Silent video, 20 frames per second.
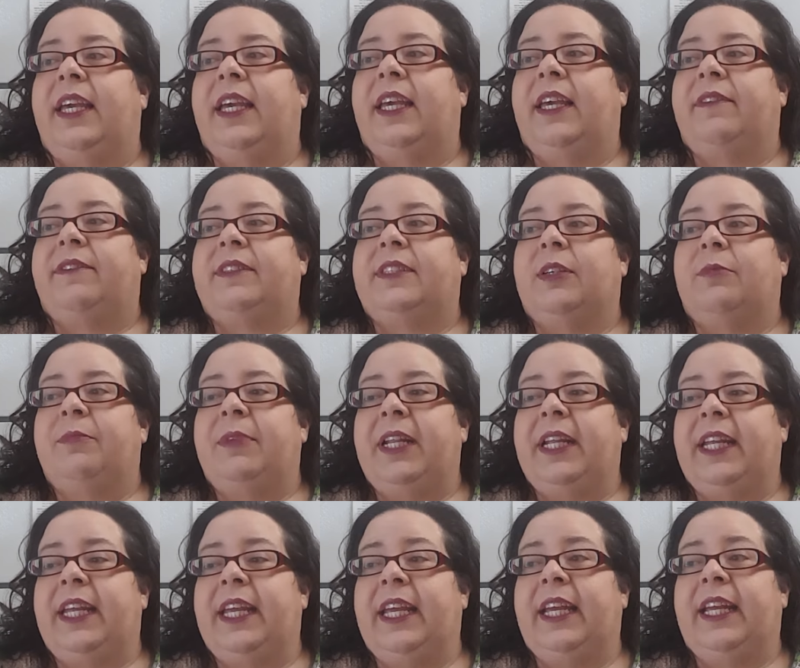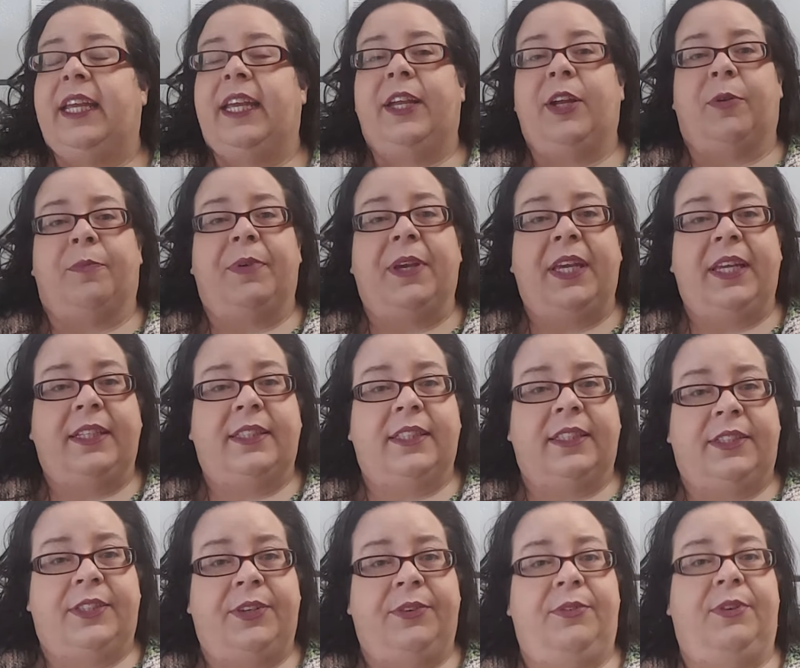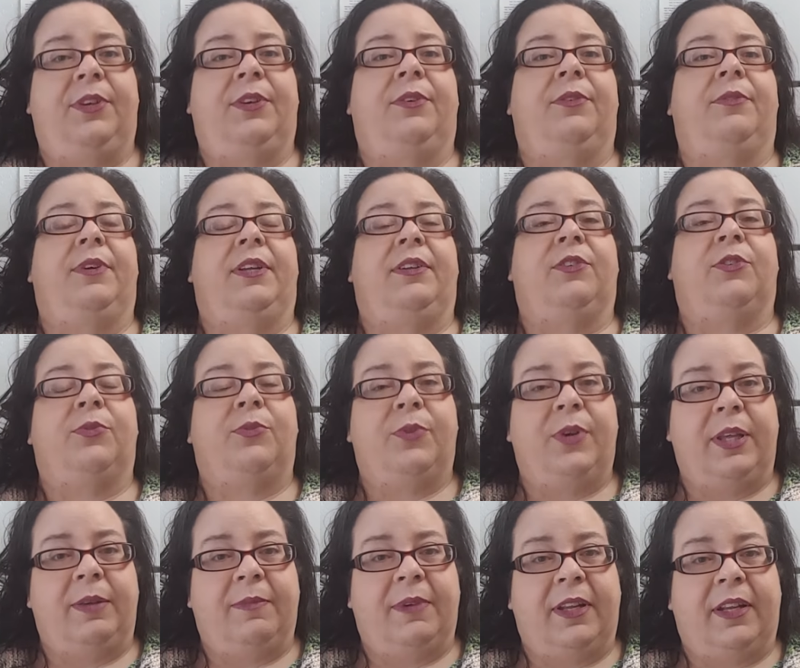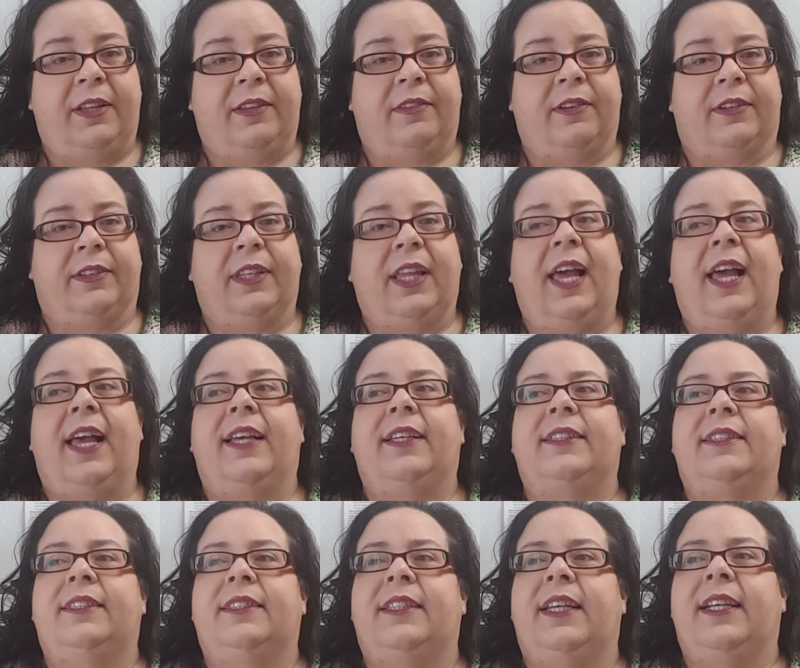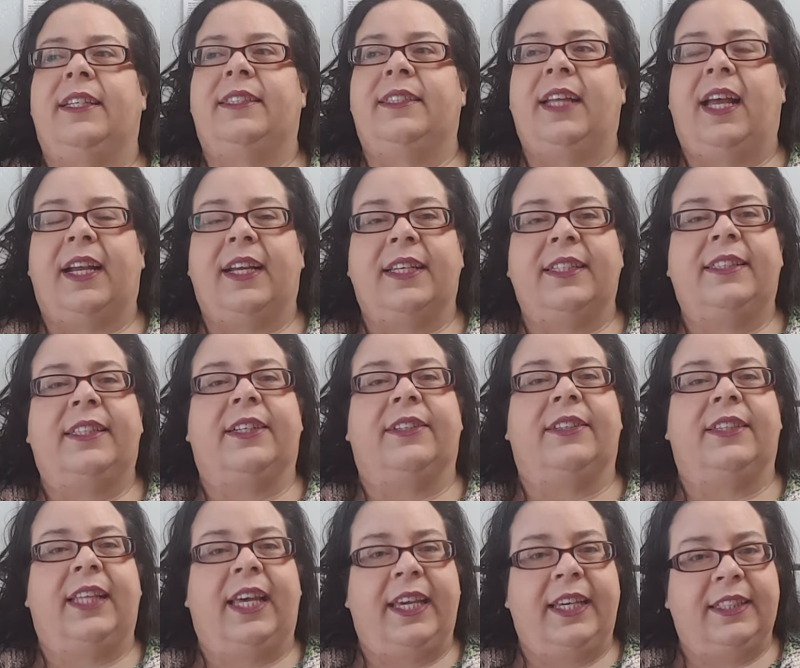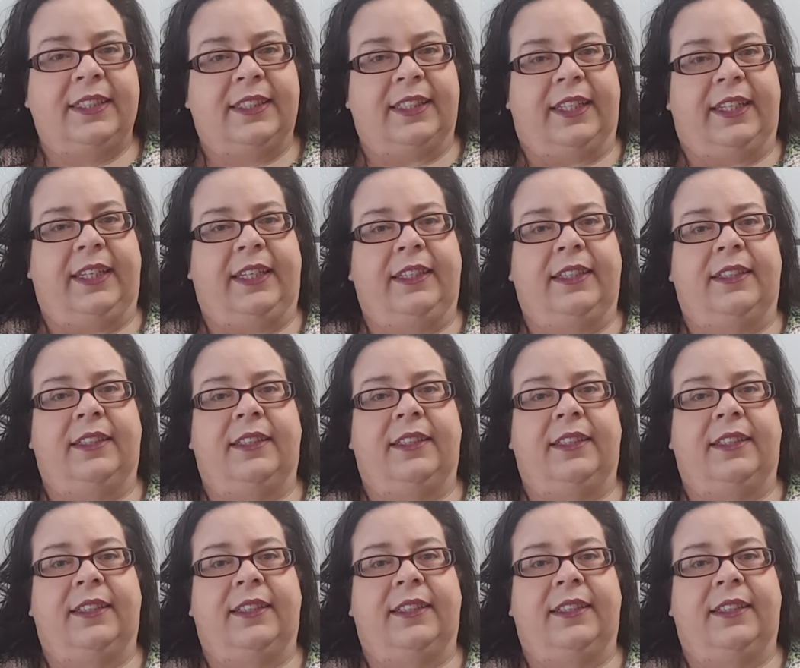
If somebody can't get your pizza to you in 20 minutes or less, it's not because they're lazy.